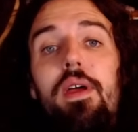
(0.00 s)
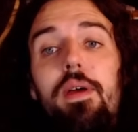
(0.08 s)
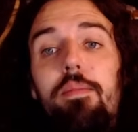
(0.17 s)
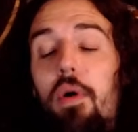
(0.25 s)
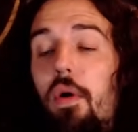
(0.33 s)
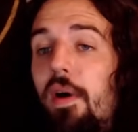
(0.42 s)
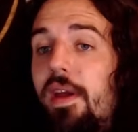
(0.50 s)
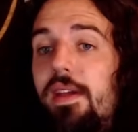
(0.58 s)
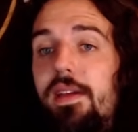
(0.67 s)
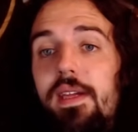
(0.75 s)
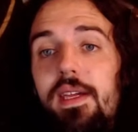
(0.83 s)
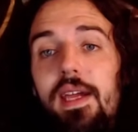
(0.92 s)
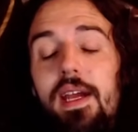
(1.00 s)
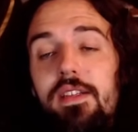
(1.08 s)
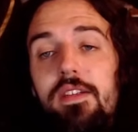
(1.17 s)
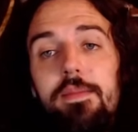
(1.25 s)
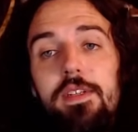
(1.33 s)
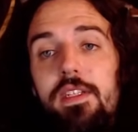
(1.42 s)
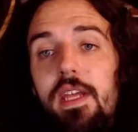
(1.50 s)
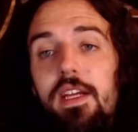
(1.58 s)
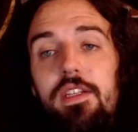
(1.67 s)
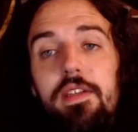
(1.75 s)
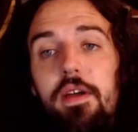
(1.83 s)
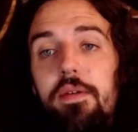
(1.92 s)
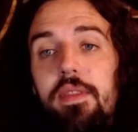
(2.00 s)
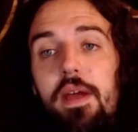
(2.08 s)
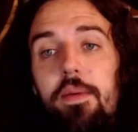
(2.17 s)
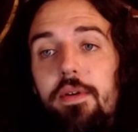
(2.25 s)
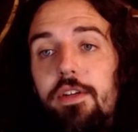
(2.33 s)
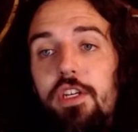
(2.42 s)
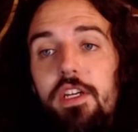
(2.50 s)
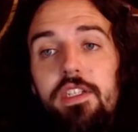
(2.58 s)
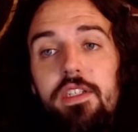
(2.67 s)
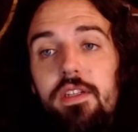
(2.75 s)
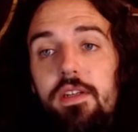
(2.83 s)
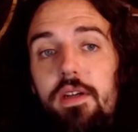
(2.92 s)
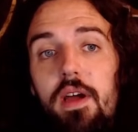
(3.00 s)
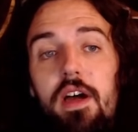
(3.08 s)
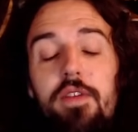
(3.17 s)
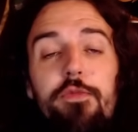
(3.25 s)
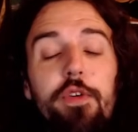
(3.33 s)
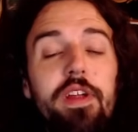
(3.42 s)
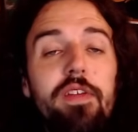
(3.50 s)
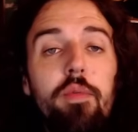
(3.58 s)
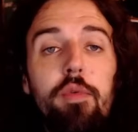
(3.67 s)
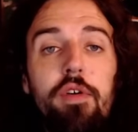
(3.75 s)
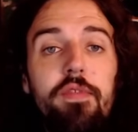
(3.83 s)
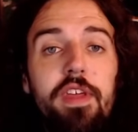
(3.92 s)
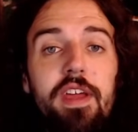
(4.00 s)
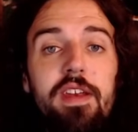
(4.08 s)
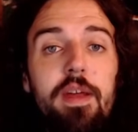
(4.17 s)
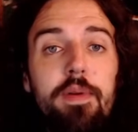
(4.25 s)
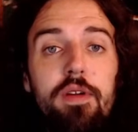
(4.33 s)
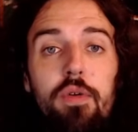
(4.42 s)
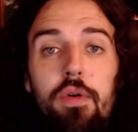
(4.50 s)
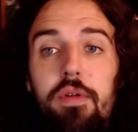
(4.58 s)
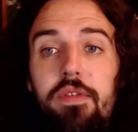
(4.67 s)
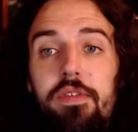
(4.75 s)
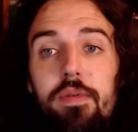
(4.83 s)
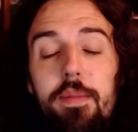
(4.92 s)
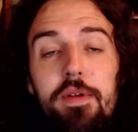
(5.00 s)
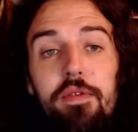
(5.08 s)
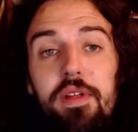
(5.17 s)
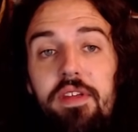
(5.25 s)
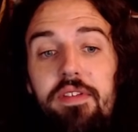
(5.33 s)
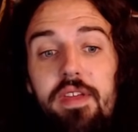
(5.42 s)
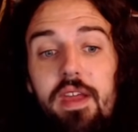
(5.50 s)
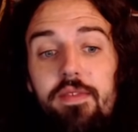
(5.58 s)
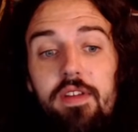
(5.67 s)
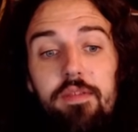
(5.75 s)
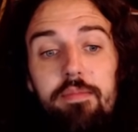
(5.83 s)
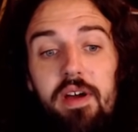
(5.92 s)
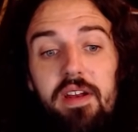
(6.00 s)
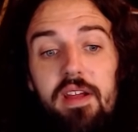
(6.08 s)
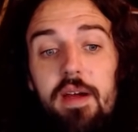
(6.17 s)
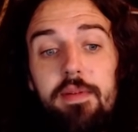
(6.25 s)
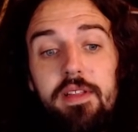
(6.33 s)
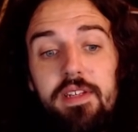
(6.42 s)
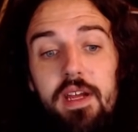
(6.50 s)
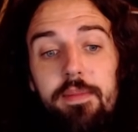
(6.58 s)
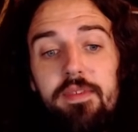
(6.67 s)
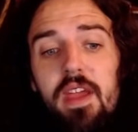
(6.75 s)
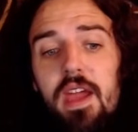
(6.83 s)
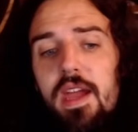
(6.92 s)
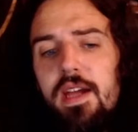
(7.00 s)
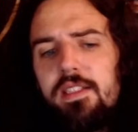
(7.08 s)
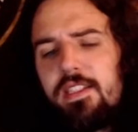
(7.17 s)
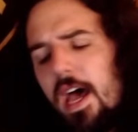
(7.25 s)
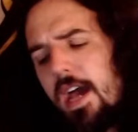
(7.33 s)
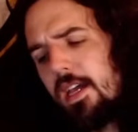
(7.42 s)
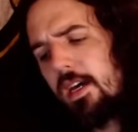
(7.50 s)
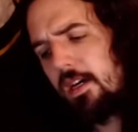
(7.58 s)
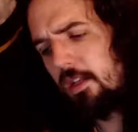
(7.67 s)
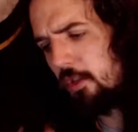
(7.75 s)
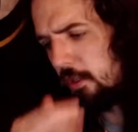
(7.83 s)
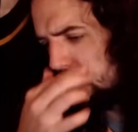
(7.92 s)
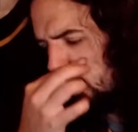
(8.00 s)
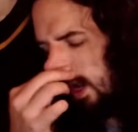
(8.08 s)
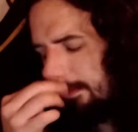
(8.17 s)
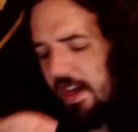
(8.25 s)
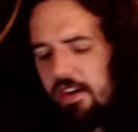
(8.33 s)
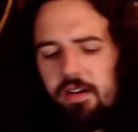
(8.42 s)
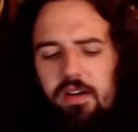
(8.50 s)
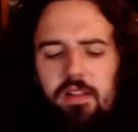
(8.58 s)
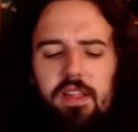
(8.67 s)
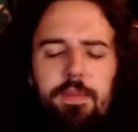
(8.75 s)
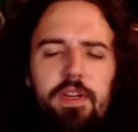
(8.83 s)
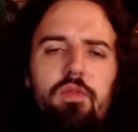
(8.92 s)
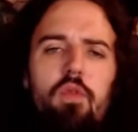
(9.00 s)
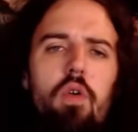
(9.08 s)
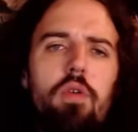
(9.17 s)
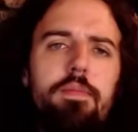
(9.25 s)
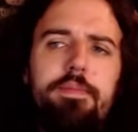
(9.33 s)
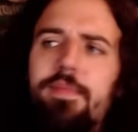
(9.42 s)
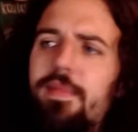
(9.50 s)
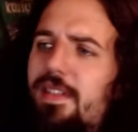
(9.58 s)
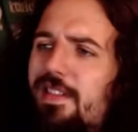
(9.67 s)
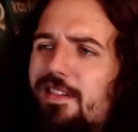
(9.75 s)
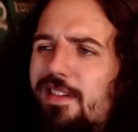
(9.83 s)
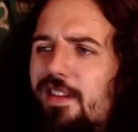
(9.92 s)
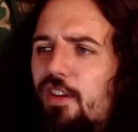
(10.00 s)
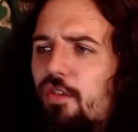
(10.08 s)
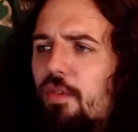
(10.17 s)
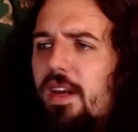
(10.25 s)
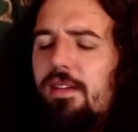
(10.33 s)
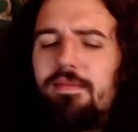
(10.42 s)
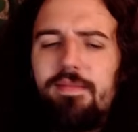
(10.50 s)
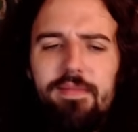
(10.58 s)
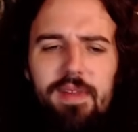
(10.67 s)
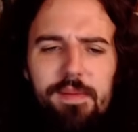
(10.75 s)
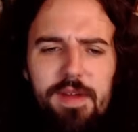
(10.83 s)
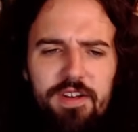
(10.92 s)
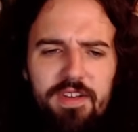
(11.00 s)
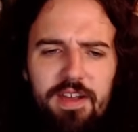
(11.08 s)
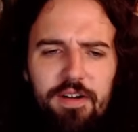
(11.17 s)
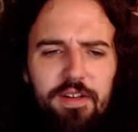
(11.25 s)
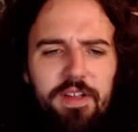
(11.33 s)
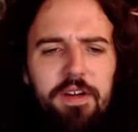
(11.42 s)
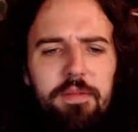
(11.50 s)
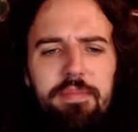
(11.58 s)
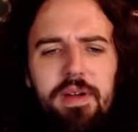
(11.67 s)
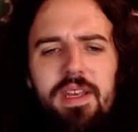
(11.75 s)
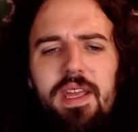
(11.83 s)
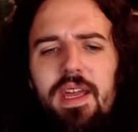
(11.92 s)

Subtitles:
Boy, he had some mistakes, though, that were just unforgivable. They end up in goals. Swayman really saved his butt a couple of times. Zacha looked way better in a limited role. Still didn't look great. I mentioned that earlier, but